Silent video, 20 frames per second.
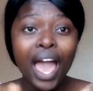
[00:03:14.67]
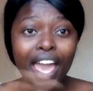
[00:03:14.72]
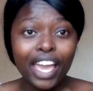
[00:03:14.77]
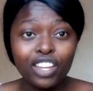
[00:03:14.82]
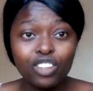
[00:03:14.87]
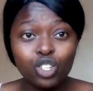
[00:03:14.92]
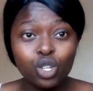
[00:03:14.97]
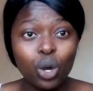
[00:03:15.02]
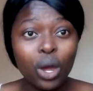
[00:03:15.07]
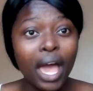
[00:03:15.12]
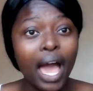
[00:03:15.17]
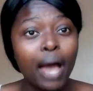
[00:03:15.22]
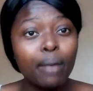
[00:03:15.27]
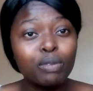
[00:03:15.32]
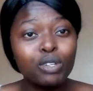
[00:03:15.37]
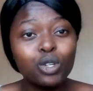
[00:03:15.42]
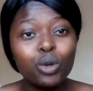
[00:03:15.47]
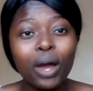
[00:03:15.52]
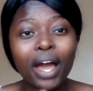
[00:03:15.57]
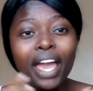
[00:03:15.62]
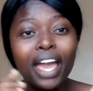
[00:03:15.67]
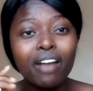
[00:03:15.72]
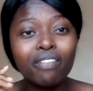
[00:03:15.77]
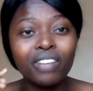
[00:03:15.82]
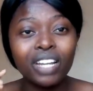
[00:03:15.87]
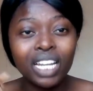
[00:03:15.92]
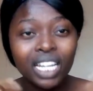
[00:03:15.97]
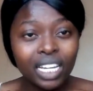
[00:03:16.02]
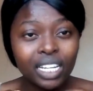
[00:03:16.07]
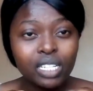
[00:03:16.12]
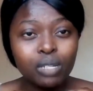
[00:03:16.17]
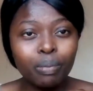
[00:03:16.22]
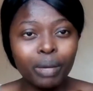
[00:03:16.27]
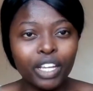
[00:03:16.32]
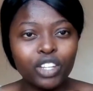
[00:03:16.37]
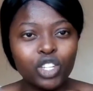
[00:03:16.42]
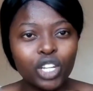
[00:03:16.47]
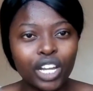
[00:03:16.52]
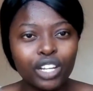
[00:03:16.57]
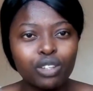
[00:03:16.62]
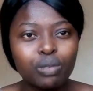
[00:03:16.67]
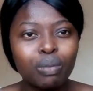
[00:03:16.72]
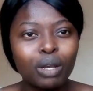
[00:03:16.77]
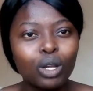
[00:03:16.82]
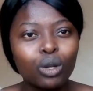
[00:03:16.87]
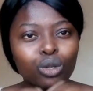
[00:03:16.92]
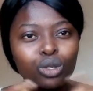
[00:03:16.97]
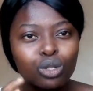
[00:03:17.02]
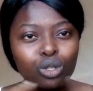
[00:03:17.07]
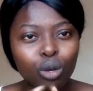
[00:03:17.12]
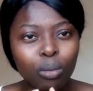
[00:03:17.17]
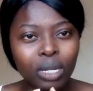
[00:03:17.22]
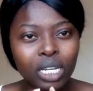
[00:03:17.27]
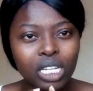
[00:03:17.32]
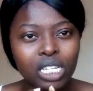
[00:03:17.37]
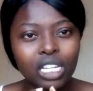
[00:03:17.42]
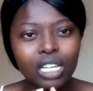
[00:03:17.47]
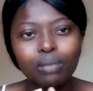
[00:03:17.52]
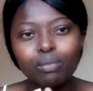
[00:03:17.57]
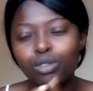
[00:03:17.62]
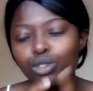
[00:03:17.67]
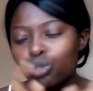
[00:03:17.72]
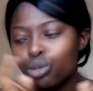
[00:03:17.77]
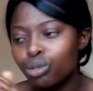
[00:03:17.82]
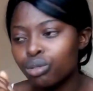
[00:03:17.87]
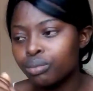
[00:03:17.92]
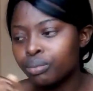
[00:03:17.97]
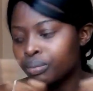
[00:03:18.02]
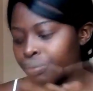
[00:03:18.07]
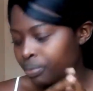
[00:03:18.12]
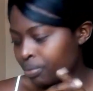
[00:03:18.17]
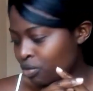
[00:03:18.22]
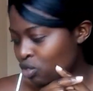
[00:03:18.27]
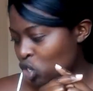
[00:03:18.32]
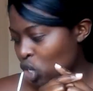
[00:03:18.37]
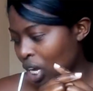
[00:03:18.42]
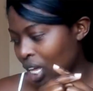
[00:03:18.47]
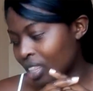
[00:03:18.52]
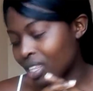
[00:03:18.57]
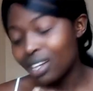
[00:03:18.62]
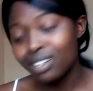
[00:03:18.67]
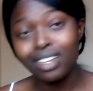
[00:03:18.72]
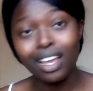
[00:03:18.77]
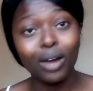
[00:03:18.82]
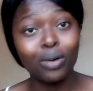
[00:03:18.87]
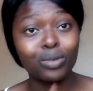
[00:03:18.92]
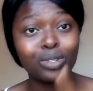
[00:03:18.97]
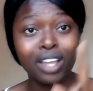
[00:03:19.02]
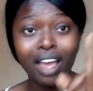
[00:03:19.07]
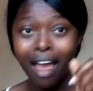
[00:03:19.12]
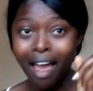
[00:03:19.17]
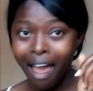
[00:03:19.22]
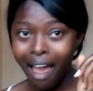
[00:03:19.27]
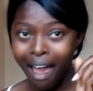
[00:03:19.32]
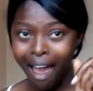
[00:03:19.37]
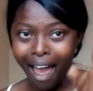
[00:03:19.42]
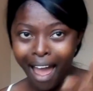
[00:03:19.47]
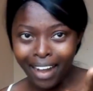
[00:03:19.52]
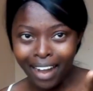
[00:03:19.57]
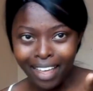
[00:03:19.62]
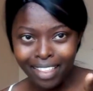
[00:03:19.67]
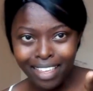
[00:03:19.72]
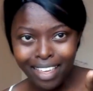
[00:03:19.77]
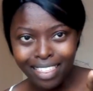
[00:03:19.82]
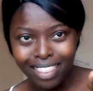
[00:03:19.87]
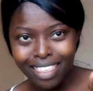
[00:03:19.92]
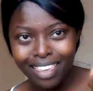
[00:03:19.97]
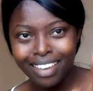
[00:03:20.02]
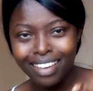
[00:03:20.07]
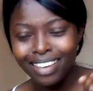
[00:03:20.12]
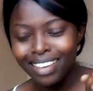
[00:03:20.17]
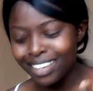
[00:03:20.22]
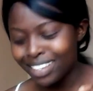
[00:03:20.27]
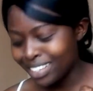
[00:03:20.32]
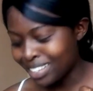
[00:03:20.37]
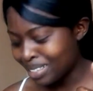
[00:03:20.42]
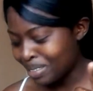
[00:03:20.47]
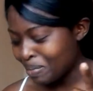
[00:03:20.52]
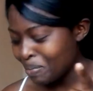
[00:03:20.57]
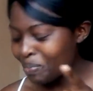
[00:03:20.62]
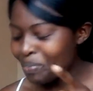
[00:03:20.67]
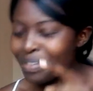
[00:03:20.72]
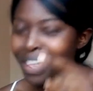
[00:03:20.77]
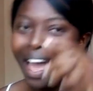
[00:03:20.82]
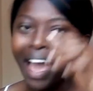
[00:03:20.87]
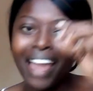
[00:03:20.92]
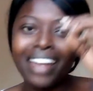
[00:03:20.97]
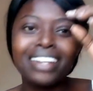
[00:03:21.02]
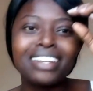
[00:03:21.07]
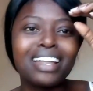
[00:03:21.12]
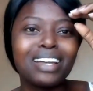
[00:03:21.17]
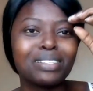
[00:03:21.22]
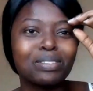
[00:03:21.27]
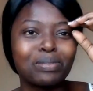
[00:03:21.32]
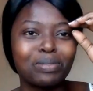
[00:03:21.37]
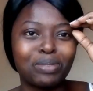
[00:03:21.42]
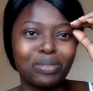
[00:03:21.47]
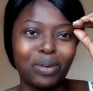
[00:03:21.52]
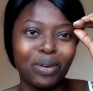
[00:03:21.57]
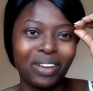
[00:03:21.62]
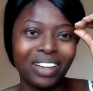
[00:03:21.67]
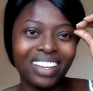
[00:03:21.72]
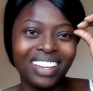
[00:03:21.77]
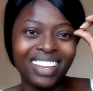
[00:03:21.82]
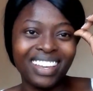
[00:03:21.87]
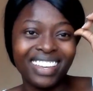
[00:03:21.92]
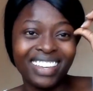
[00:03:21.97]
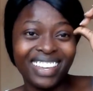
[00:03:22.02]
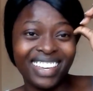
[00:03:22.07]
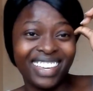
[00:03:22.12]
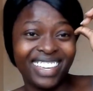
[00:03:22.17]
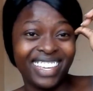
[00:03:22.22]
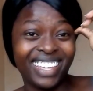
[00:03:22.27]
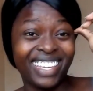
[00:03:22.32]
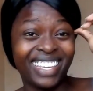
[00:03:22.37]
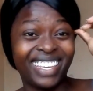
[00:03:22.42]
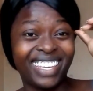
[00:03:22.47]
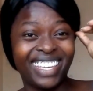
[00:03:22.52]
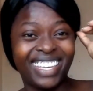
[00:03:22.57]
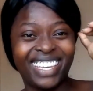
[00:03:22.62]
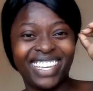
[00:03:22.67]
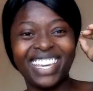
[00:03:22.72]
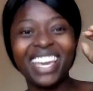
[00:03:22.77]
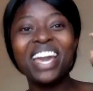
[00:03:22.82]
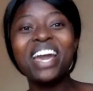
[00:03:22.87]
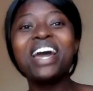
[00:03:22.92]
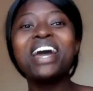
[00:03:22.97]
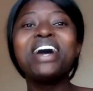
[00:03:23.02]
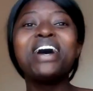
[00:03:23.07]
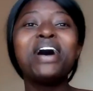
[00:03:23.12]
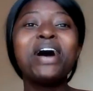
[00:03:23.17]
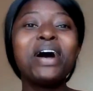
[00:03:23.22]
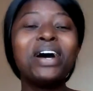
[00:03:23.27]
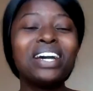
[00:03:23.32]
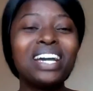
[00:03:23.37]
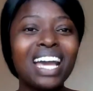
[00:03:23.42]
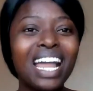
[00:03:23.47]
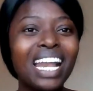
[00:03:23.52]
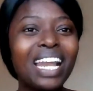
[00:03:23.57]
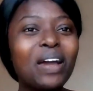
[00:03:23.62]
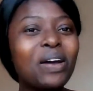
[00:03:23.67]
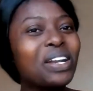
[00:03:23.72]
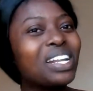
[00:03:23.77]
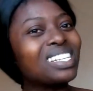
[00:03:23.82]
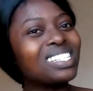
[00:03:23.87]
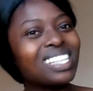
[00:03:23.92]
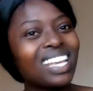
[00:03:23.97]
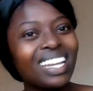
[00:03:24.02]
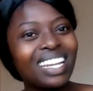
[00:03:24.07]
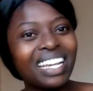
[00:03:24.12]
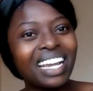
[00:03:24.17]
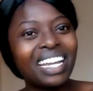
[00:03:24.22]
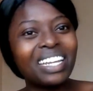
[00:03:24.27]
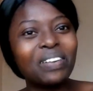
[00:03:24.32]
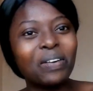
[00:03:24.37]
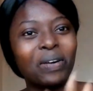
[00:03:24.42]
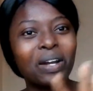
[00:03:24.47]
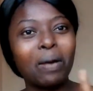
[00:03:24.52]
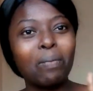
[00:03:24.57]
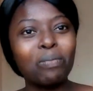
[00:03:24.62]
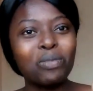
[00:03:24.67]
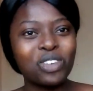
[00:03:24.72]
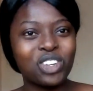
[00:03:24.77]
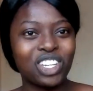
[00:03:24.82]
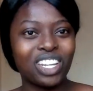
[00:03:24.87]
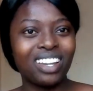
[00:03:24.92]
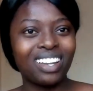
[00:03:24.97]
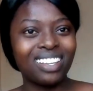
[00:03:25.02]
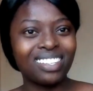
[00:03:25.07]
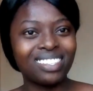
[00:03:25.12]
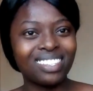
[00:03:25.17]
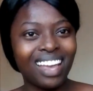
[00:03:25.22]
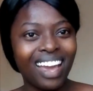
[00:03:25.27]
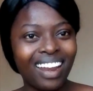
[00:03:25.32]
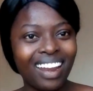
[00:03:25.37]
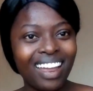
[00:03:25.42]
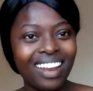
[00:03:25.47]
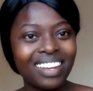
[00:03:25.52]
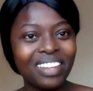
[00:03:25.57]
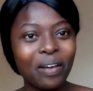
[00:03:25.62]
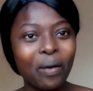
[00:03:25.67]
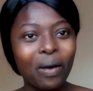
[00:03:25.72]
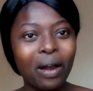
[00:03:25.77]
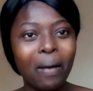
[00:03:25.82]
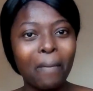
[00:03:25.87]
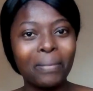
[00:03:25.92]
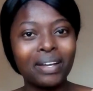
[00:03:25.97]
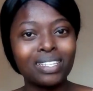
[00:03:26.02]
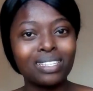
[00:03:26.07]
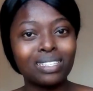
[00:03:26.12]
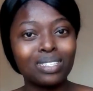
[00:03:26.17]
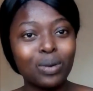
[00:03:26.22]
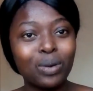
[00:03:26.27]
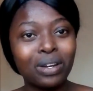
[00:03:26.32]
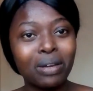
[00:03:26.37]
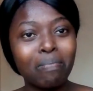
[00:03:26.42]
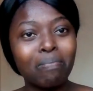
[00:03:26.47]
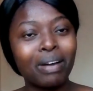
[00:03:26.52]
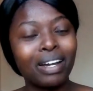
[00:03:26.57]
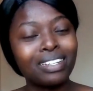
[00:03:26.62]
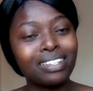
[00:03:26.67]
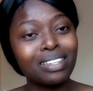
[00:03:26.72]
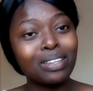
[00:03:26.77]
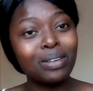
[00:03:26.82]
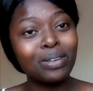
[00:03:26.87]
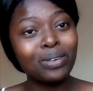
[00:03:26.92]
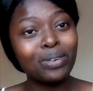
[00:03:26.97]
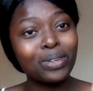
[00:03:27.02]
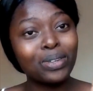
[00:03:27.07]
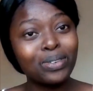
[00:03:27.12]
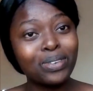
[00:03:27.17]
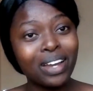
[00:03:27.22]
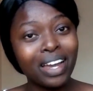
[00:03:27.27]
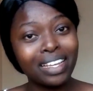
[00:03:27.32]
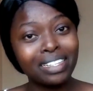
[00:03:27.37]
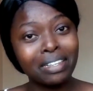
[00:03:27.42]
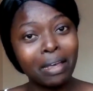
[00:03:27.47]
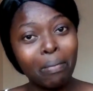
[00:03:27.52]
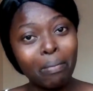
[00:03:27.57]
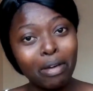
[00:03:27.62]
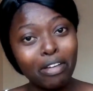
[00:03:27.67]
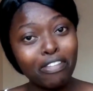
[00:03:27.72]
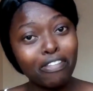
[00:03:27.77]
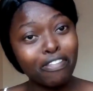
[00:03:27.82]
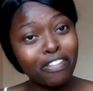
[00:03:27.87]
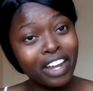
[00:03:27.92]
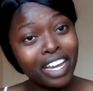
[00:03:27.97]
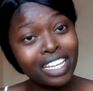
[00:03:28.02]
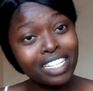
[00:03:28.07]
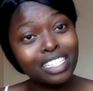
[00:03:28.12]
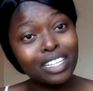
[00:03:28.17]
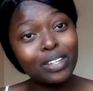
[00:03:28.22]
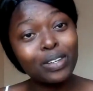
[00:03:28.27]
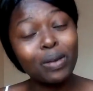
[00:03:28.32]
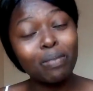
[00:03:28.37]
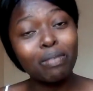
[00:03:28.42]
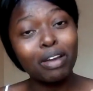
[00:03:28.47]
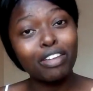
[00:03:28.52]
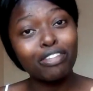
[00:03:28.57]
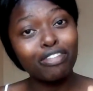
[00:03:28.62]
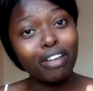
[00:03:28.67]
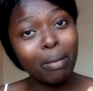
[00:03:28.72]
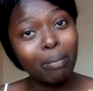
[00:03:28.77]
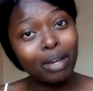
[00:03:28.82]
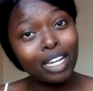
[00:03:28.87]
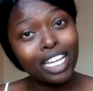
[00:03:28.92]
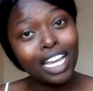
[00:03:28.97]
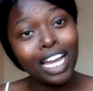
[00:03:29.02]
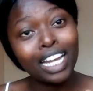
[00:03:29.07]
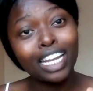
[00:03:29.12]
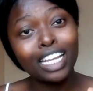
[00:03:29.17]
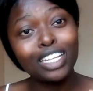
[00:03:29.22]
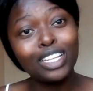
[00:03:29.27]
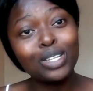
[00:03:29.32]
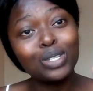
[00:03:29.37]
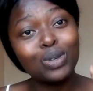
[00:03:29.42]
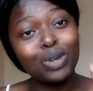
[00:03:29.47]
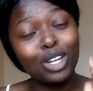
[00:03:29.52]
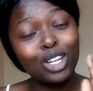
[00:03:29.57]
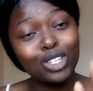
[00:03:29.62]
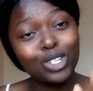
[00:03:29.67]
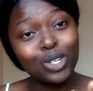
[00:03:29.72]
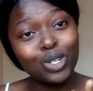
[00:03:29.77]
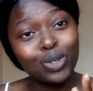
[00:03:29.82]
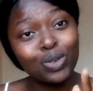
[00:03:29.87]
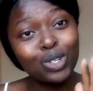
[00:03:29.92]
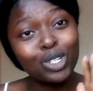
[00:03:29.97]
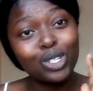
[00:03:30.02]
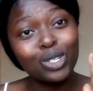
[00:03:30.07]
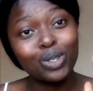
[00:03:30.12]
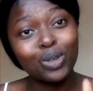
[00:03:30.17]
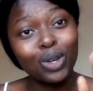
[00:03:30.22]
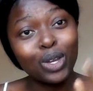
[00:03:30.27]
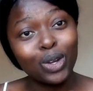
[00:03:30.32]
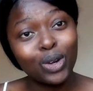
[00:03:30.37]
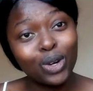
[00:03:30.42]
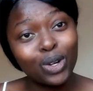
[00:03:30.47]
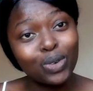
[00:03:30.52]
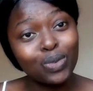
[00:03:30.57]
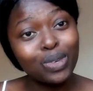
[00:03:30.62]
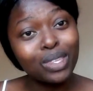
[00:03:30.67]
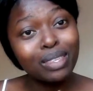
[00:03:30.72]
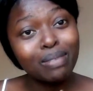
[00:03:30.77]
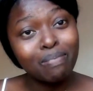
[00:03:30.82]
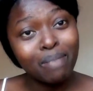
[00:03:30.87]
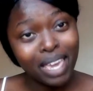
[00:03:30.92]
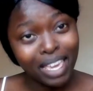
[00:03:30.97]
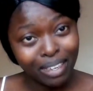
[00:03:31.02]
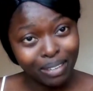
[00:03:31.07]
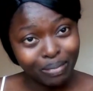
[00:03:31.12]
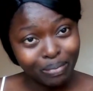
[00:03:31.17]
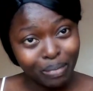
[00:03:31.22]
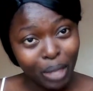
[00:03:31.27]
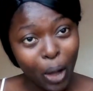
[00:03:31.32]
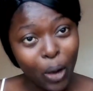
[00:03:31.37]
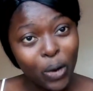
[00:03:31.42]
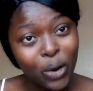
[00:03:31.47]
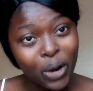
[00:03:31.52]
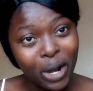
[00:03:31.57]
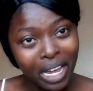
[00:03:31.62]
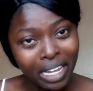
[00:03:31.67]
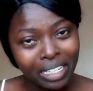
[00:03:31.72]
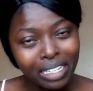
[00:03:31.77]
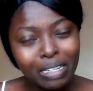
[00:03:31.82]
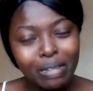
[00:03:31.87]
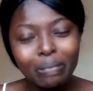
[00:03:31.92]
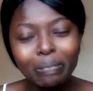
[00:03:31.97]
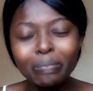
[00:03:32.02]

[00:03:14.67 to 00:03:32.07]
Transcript: Enjoy. I'm sure I have linked my church below so many times, so check that out. Another thing is I need us to talk. Leo nasikia nika niko na mushene sana, niko na mastory, but you know, you guys are my friends and you're my family, and I need to let you know what is going on with me. All right.